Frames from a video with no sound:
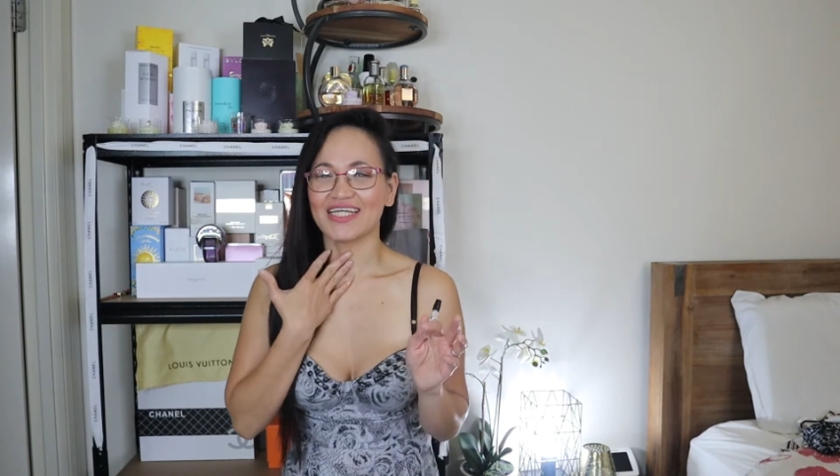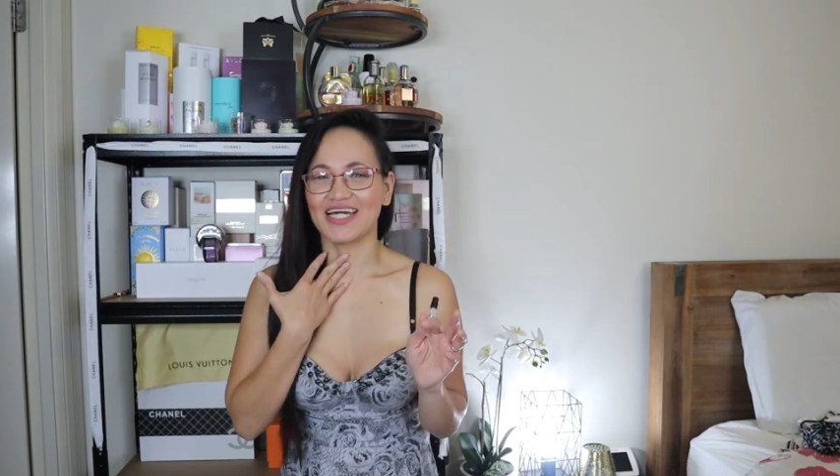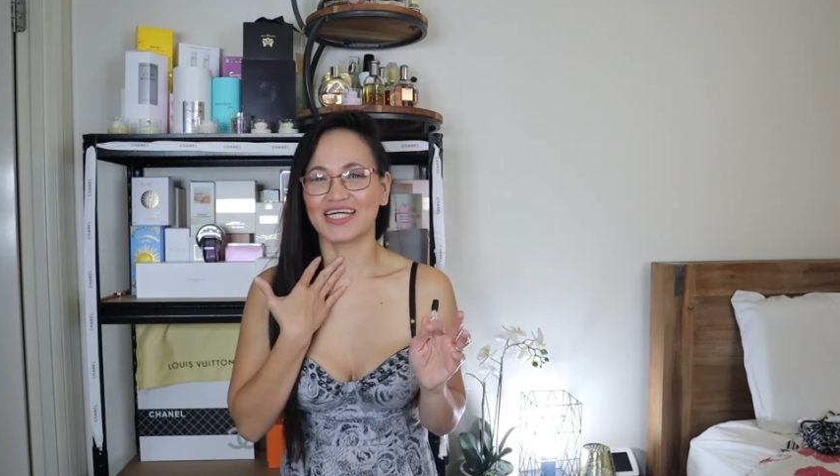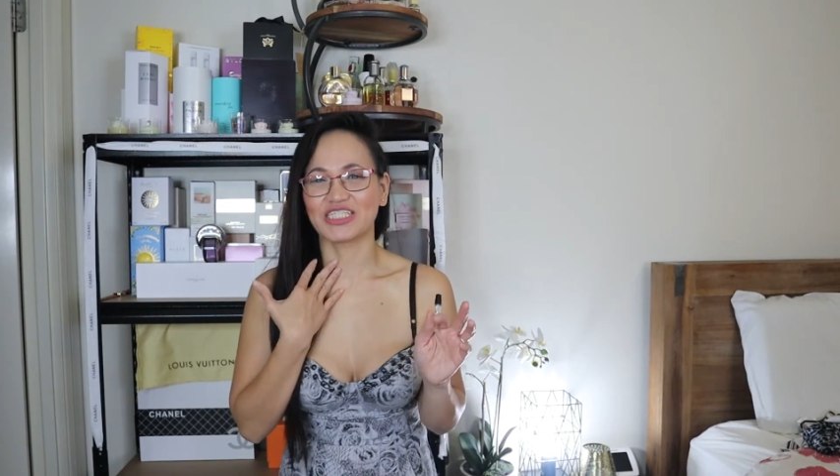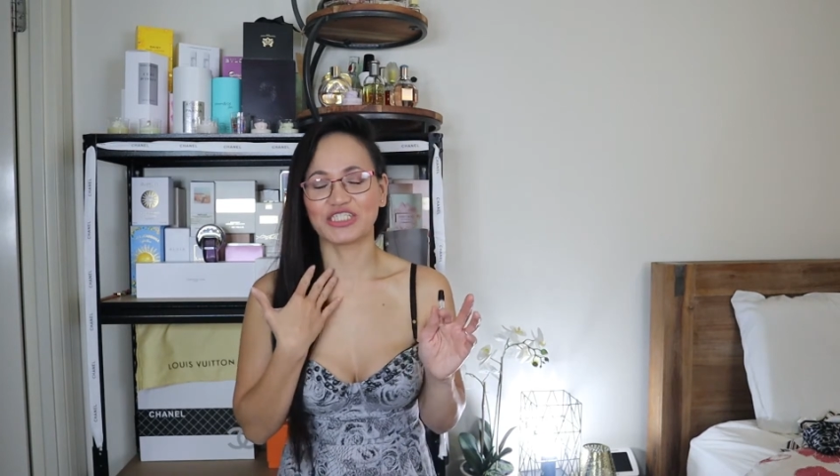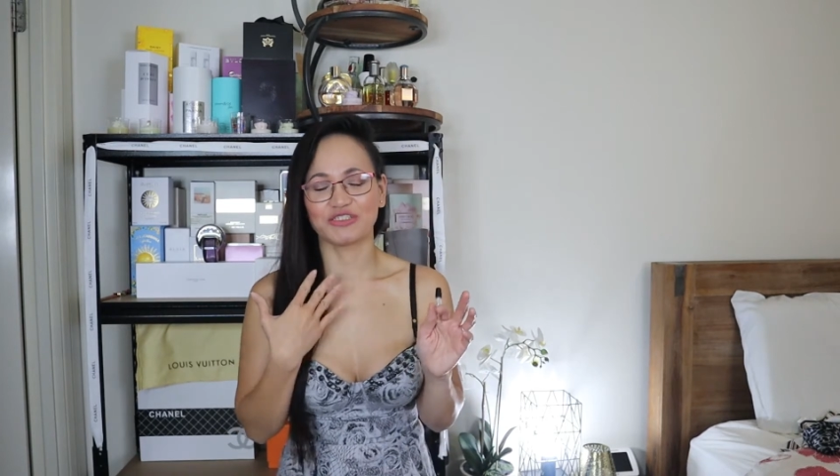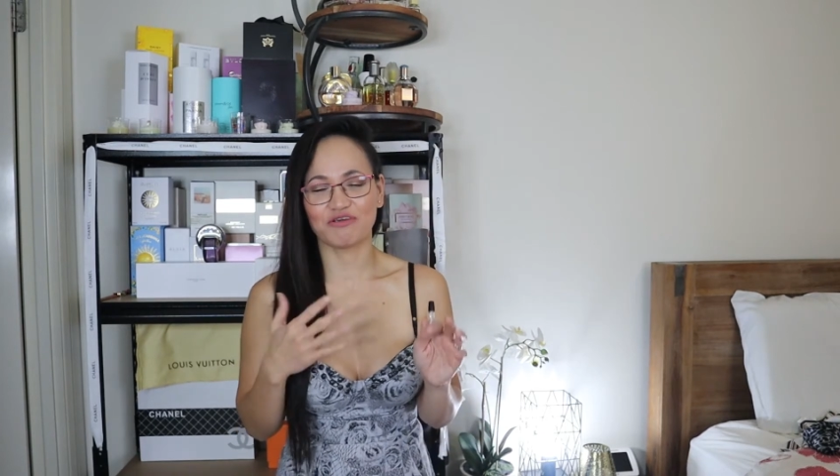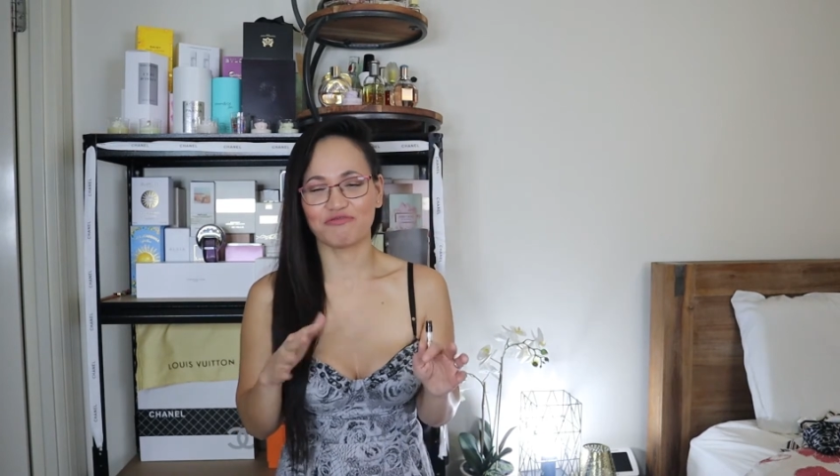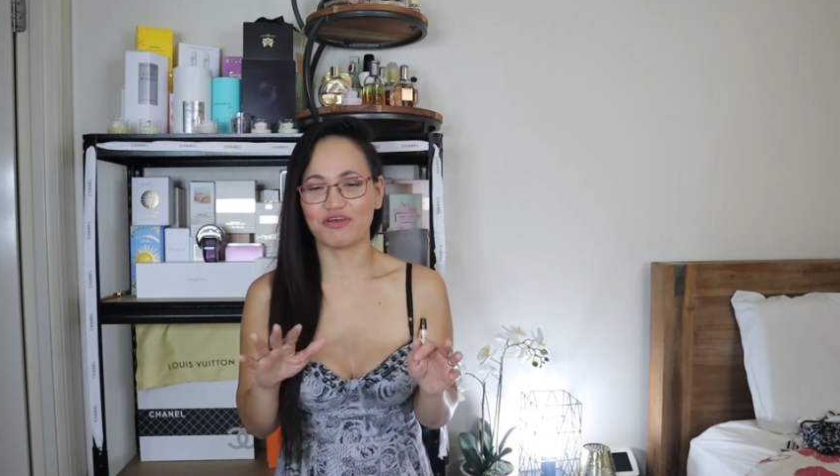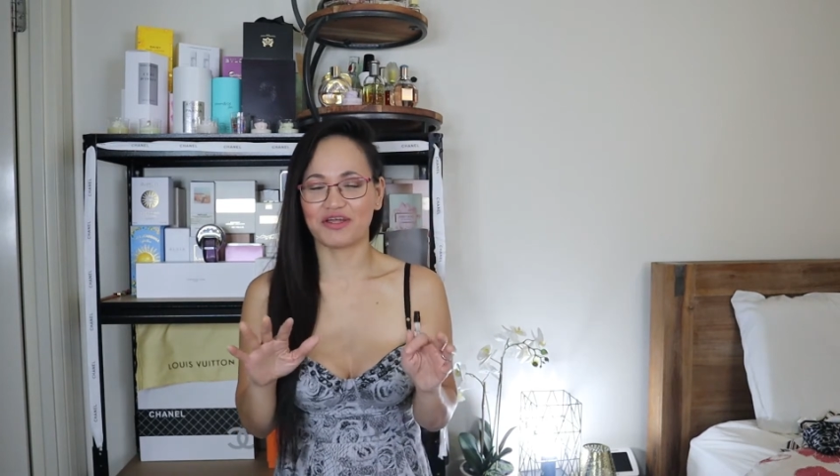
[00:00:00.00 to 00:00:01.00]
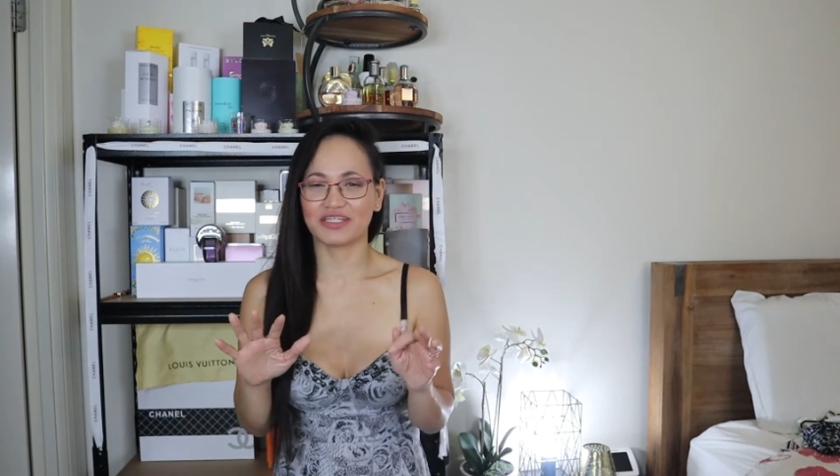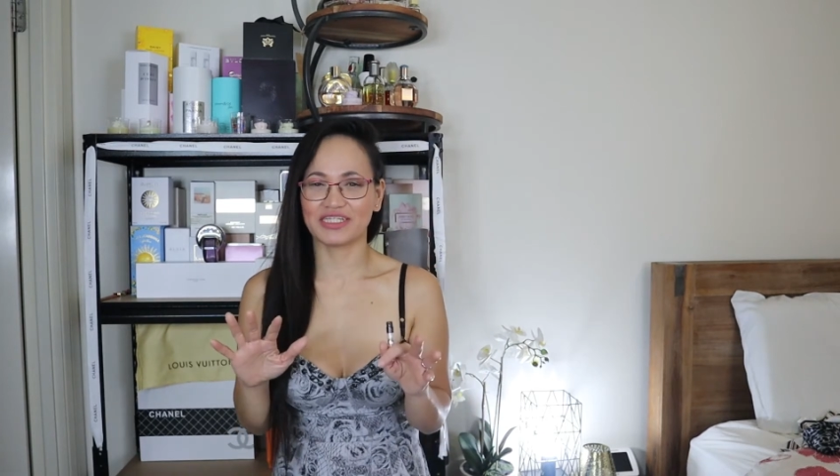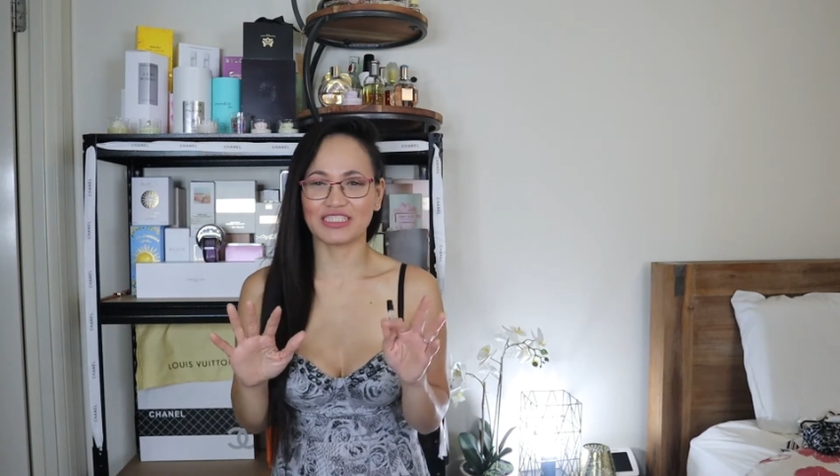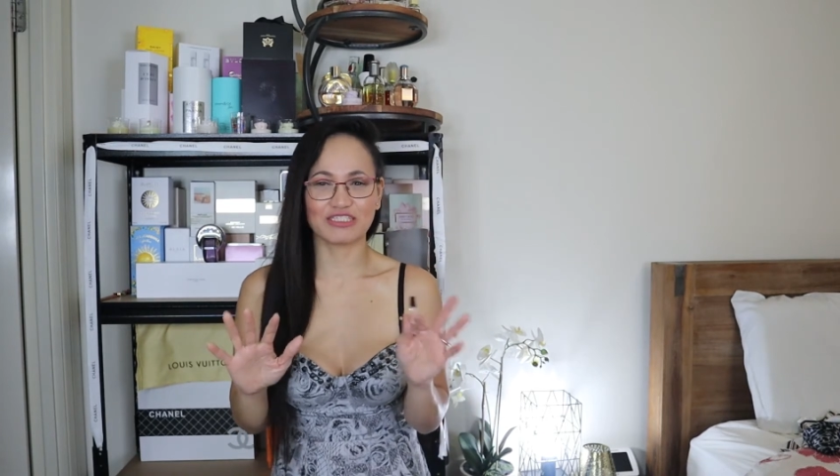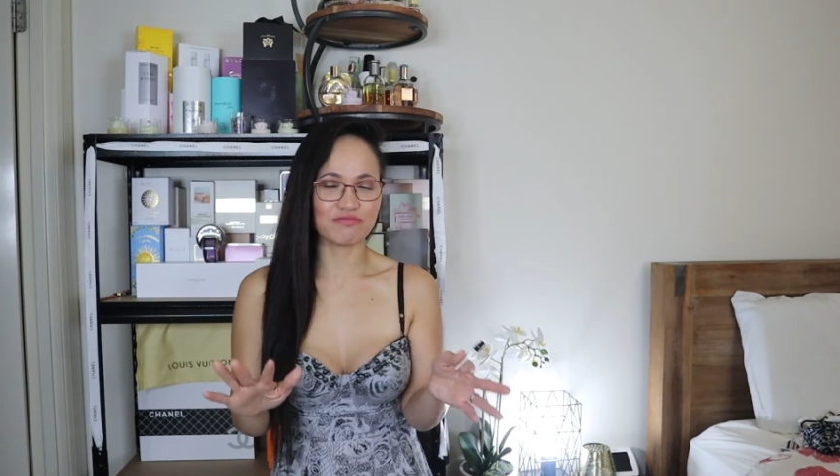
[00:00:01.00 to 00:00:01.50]
Yeah, she referred
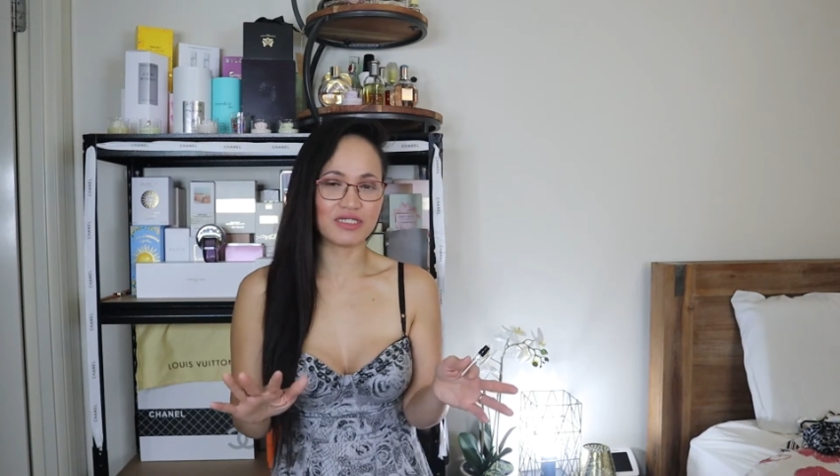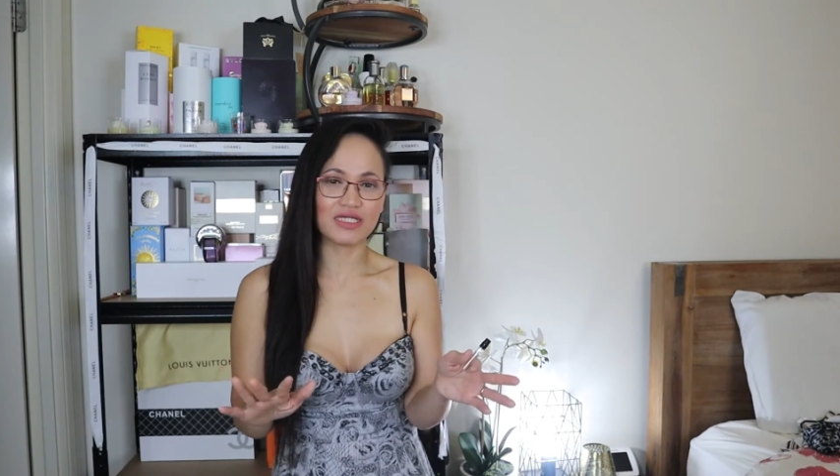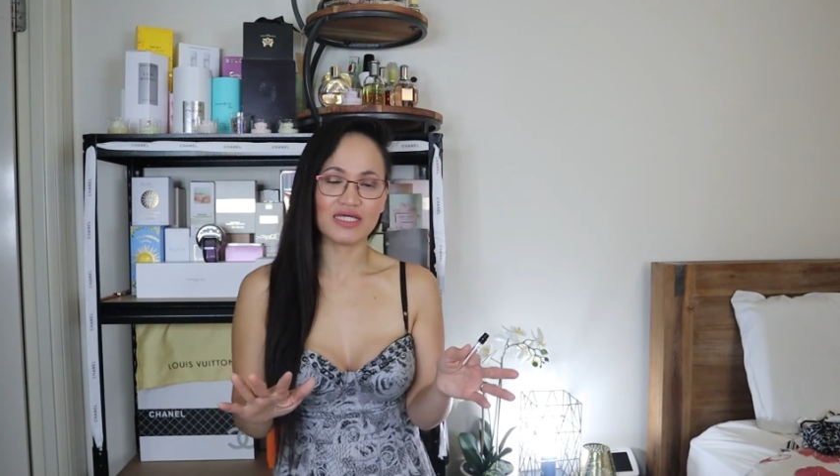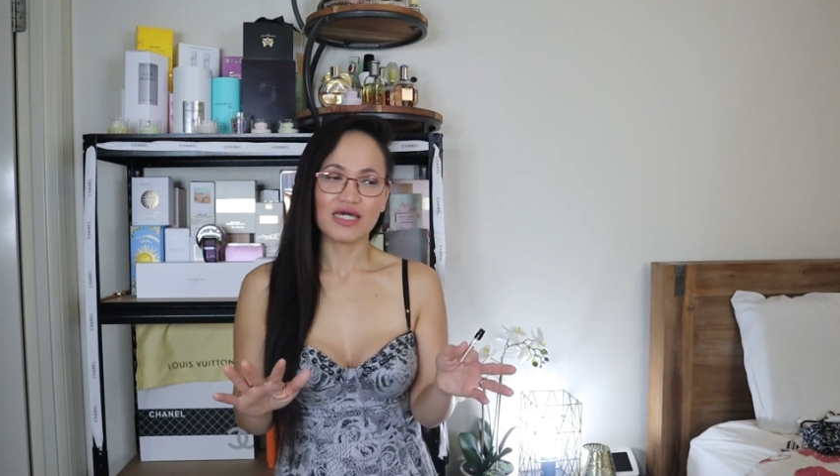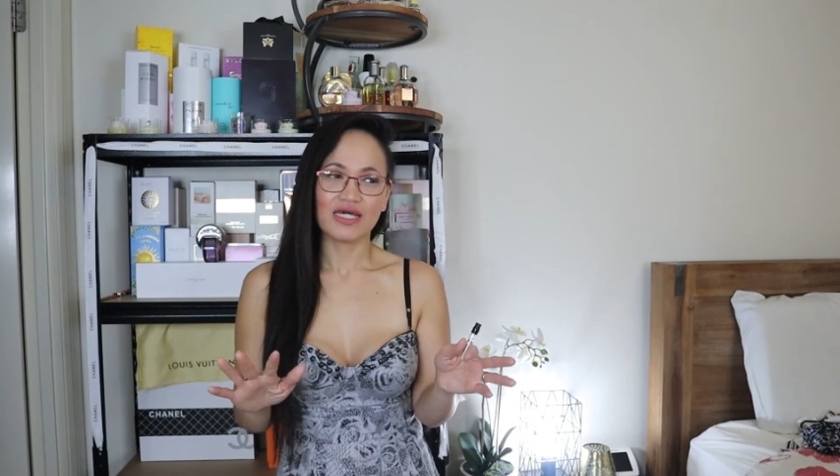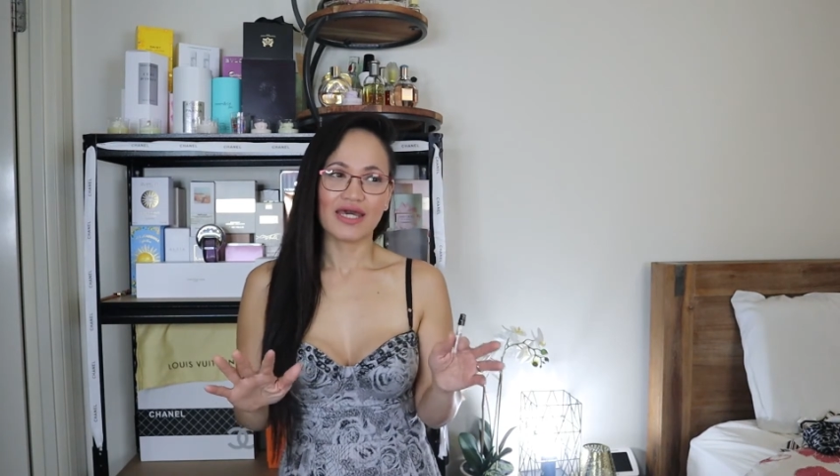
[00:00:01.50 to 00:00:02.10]
it to me,